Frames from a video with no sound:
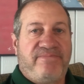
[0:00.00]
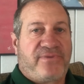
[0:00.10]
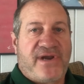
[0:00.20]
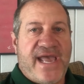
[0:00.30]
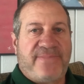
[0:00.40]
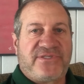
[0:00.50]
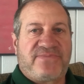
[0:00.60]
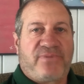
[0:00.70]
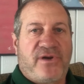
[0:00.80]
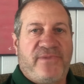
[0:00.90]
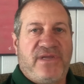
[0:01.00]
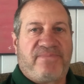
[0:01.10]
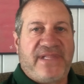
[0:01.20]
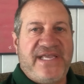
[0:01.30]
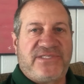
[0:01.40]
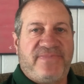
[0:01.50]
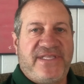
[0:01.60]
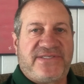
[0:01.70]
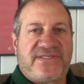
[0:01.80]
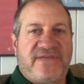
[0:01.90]
perhaps permanent
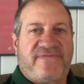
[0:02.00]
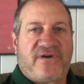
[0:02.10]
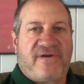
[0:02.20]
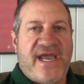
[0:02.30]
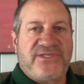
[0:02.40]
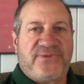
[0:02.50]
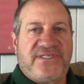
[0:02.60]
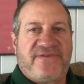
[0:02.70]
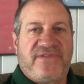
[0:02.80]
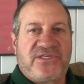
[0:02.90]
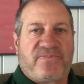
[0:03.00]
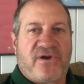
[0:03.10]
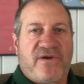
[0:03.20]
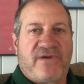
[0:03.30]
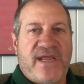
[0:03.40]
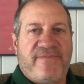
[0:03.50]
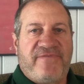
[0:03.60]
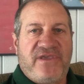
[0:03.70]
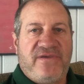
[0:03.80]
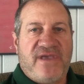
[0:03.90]
placements for graduates of this program, of
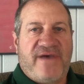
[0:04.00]
the,